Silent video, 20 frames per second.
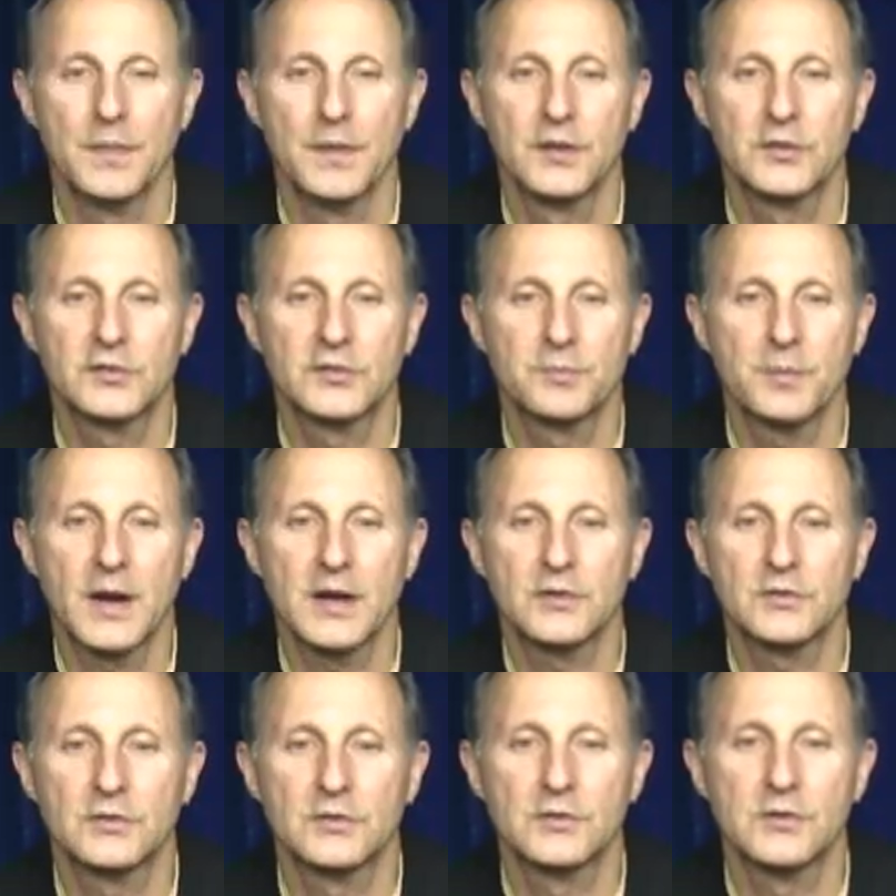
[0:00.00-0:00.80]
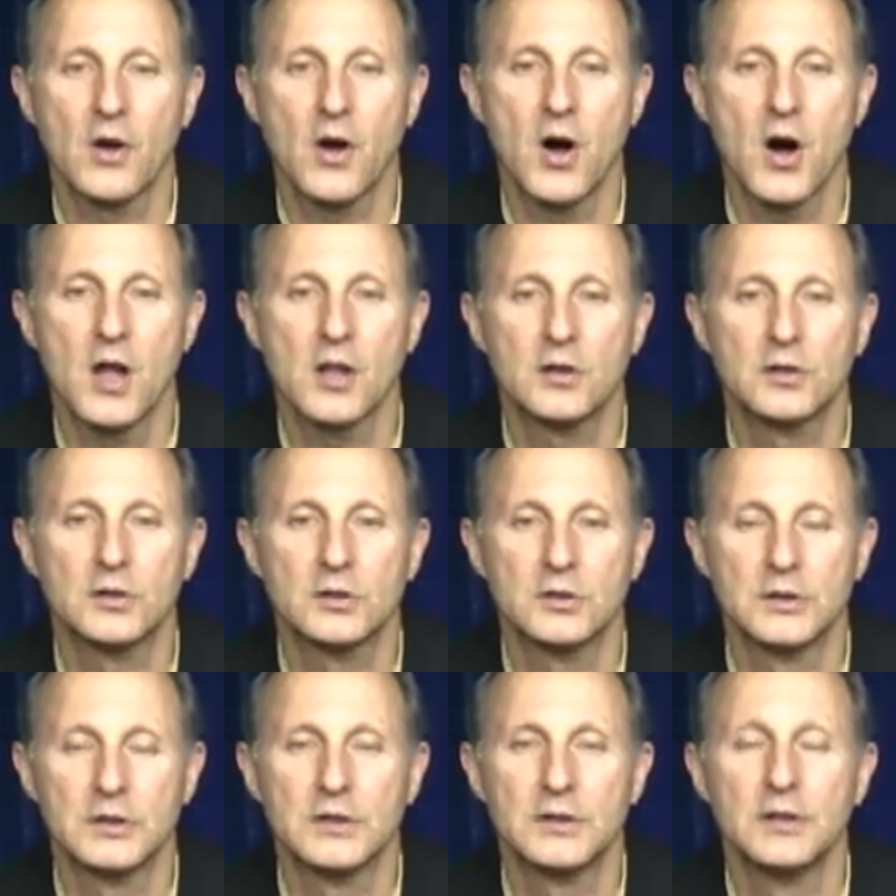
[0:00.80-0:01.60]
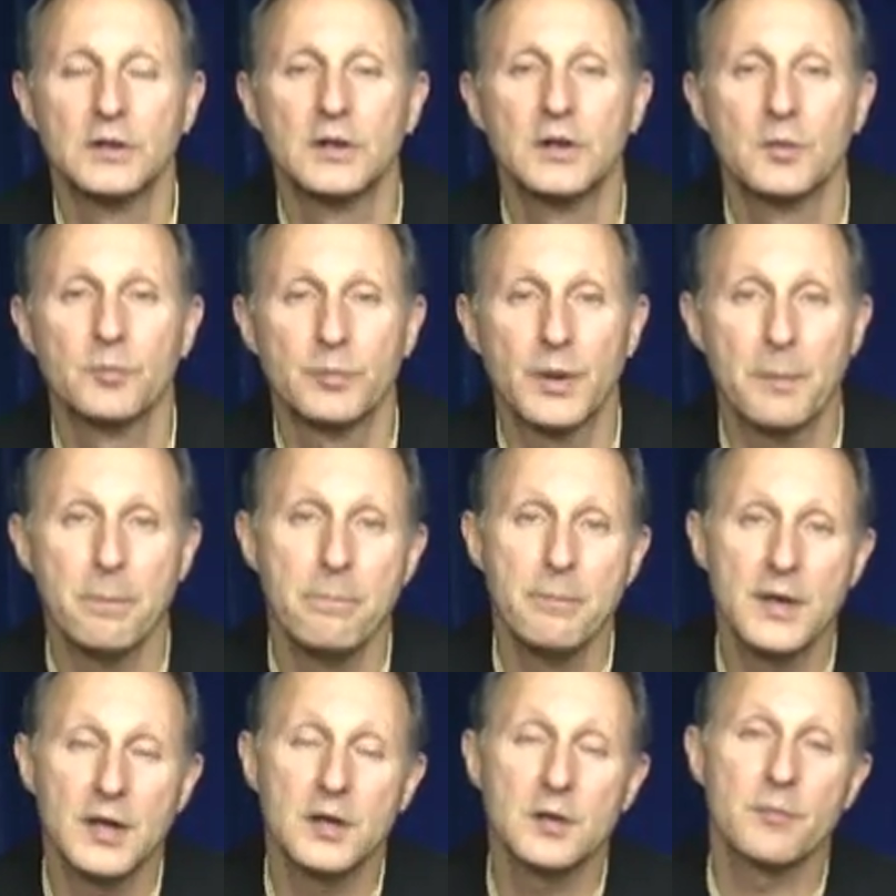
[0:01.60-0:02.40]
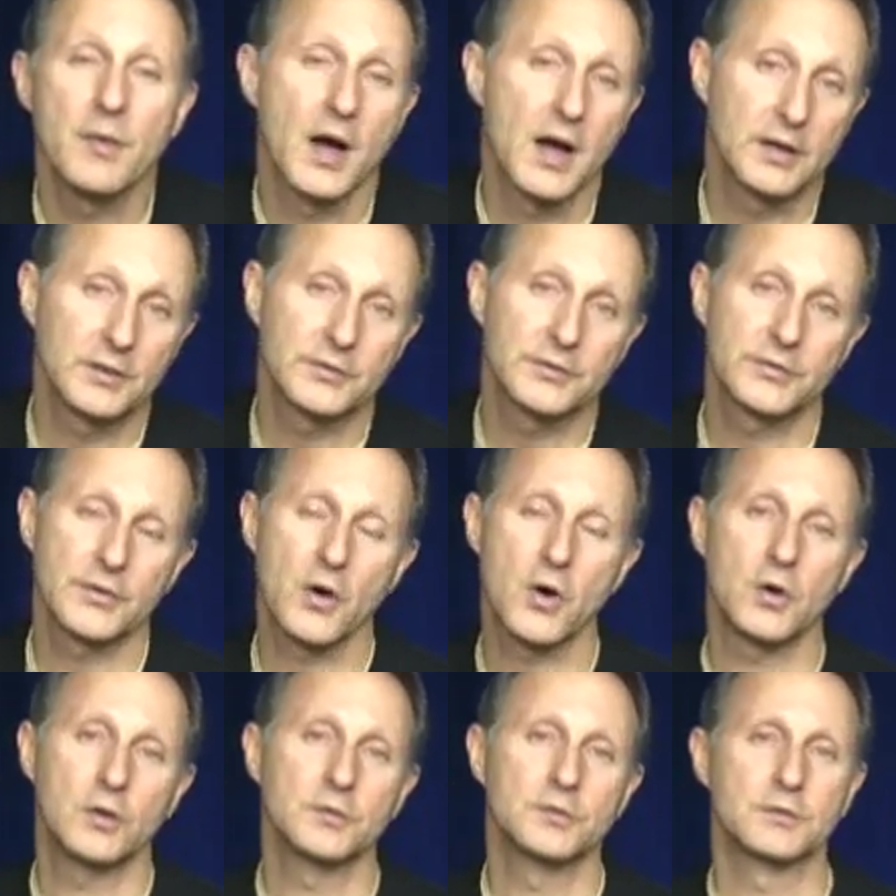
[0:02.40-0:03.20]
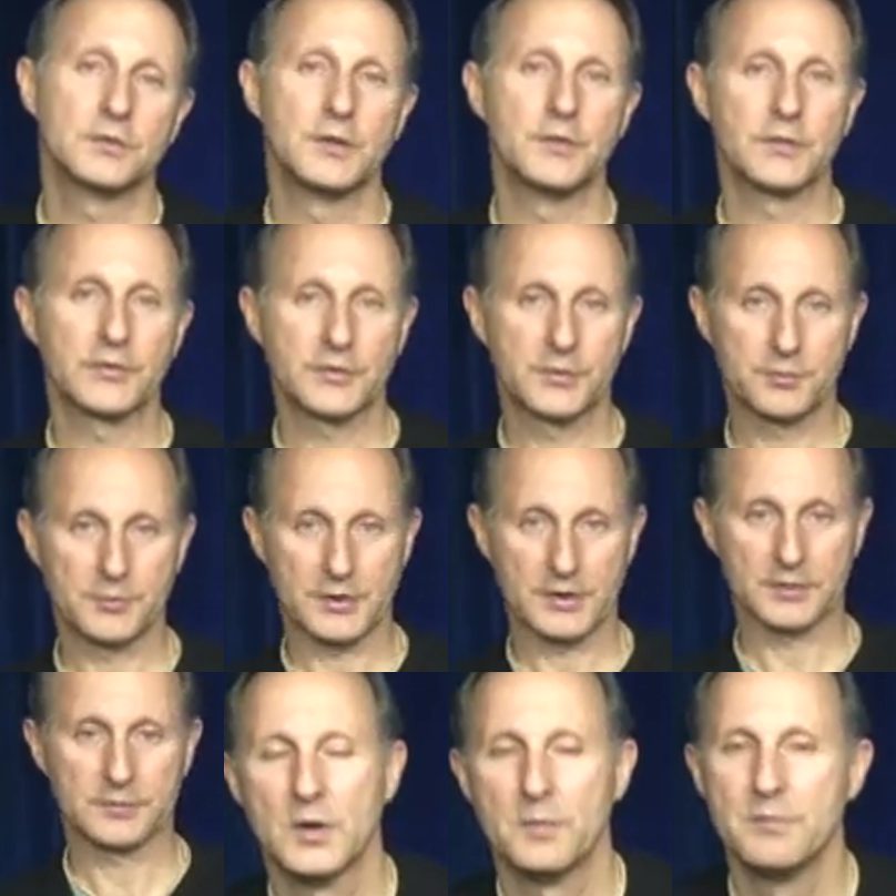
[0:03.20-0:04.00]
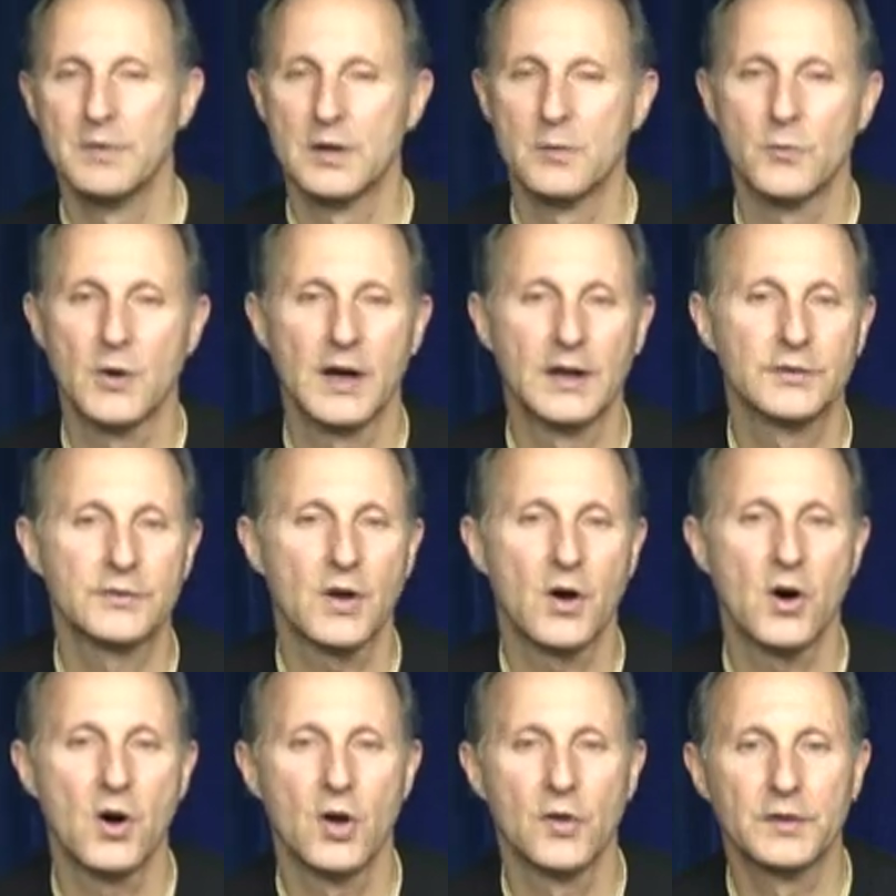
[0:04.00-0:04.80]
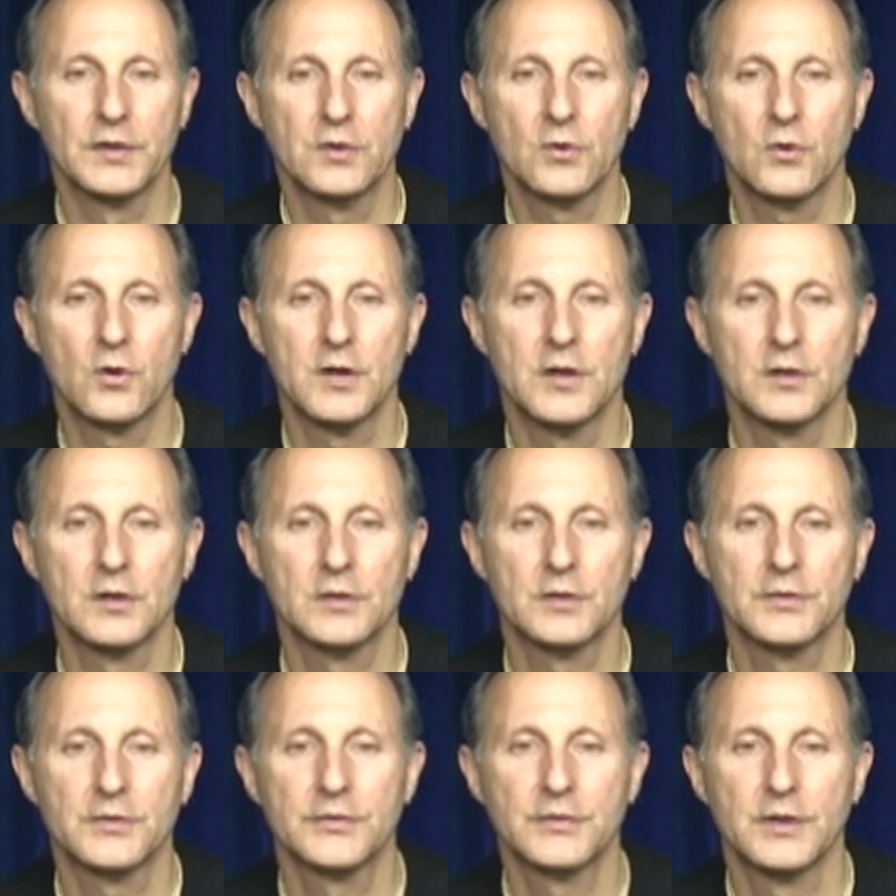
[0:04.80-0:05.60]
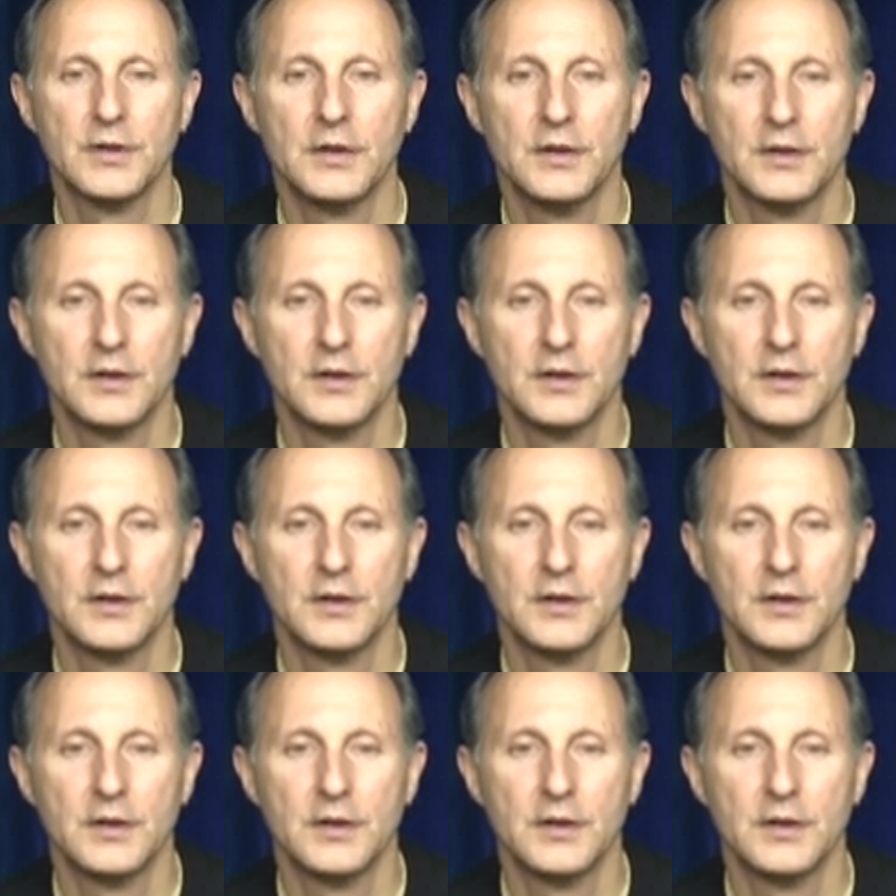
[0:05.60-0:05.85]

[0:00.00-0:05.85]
Spices all are good, but minimize salt in the spring. You want to minimize all the oils,